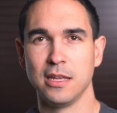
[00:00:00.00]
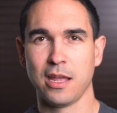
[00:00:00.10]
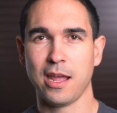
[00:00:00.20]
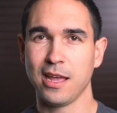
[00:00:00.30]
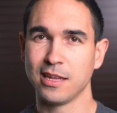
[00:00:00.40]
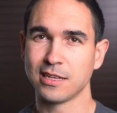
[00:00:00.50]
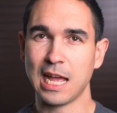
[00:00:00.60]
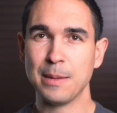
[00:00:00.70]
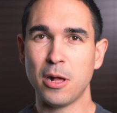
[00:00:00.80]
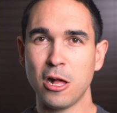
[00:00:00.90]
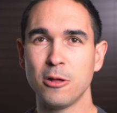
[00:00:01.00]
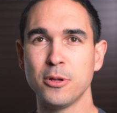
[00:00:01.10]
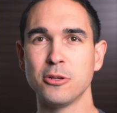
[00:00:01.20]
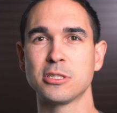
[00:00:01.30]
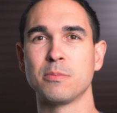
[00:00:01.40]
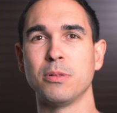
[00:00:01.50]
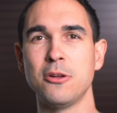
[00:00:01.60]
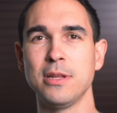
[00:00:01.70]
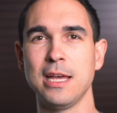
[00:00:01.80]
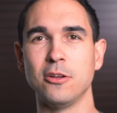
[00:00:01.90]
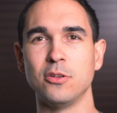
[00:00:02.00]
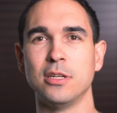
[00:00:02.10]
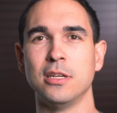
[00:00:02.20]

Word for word: And I'm almost blown out.